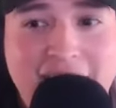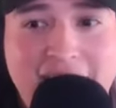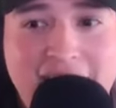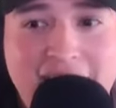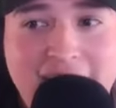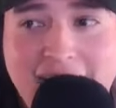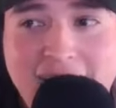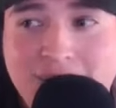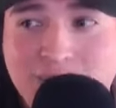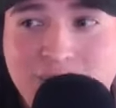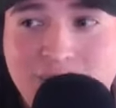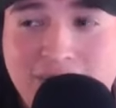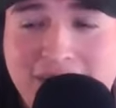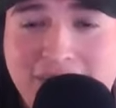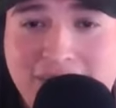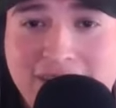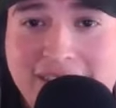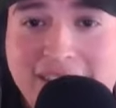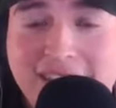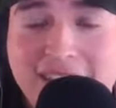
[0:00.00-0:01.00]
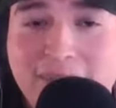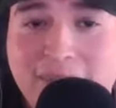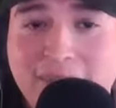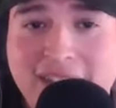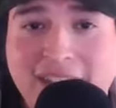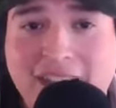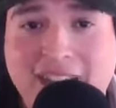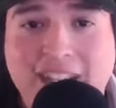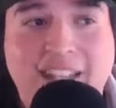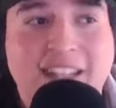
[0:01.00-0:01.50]
they just would never see them
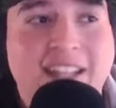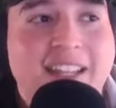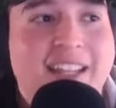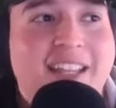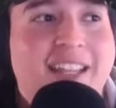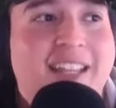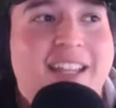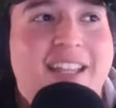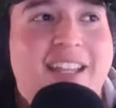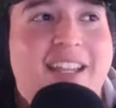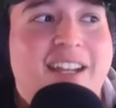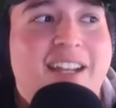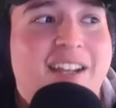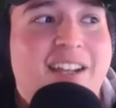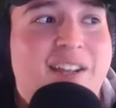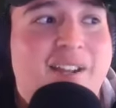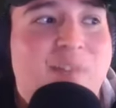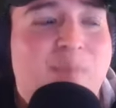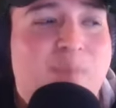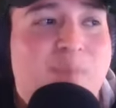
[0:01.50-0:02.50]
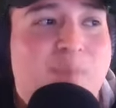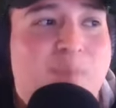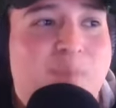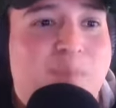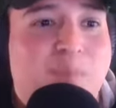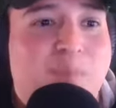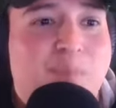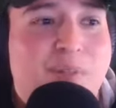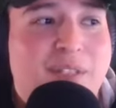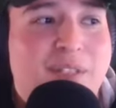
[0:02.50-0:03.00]
again. um,
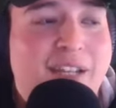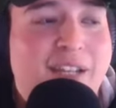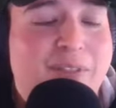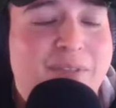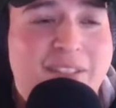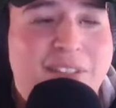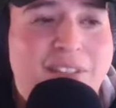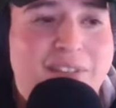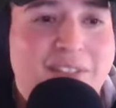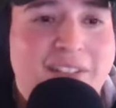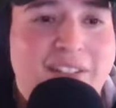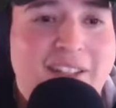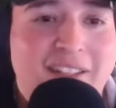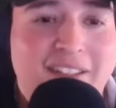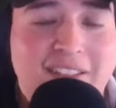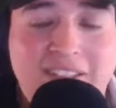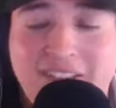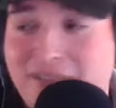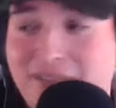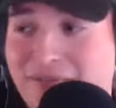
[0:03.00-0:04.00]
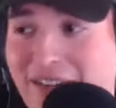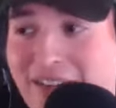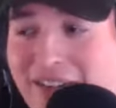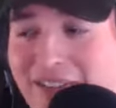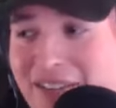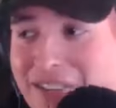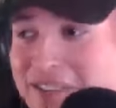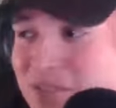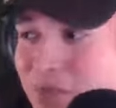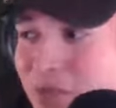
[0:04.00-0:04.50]
but that was going on just right
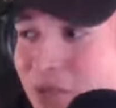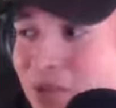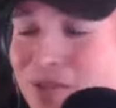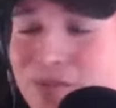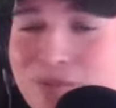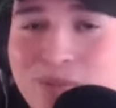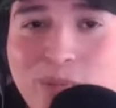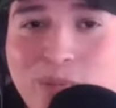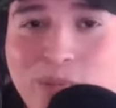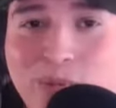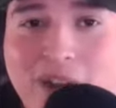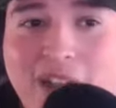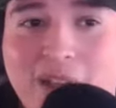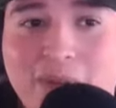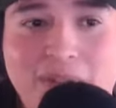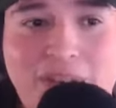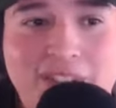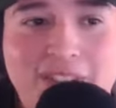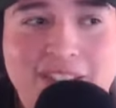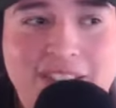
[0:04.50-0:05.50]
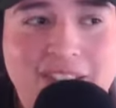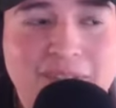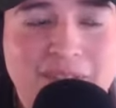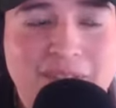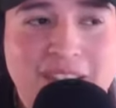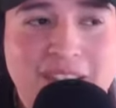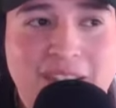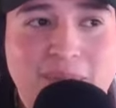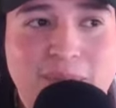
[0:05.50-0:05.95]
across the border from where I was, and it was like a